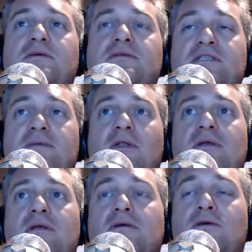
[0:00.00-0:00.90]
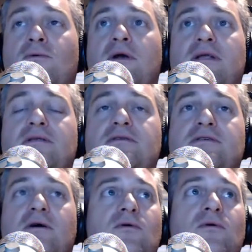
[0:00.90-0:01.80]
discipline you were in.
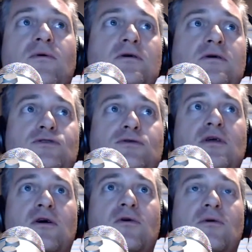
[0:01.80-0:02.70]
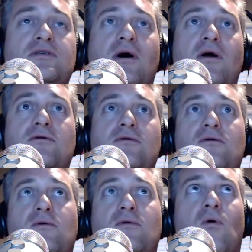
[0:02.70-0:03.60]
So Juyo,
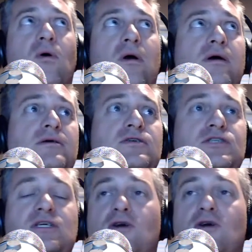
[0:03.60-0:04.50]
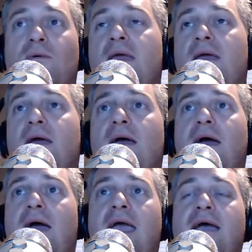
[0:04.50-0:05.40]
Ataru, or Shicho.
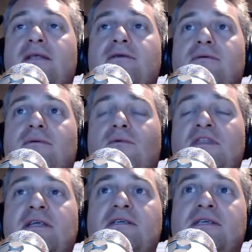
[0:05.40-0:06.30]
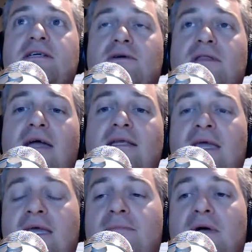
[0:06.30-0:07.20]
And what they did is they took that
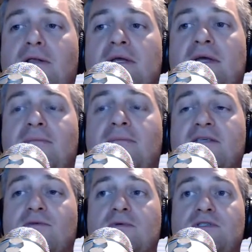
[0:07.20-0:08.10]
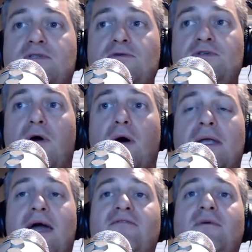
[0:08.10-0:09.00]
key ability, because it was too strong and
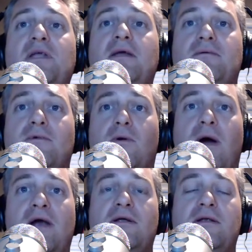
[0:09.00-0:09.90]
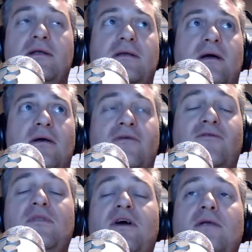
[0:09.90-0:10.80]
everybody required it, or
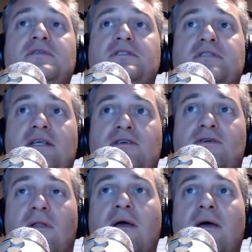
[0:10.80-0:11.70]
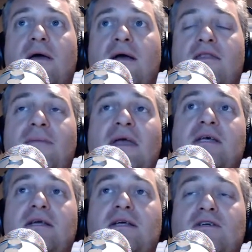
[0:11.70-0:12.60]
everyone thought it was essential, they
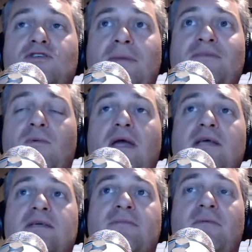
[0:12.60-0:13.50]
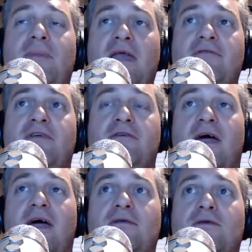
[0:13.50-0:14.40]
basically stripped away some of the benefit of
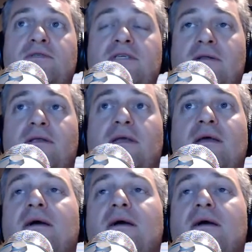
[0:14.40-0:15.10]
that utility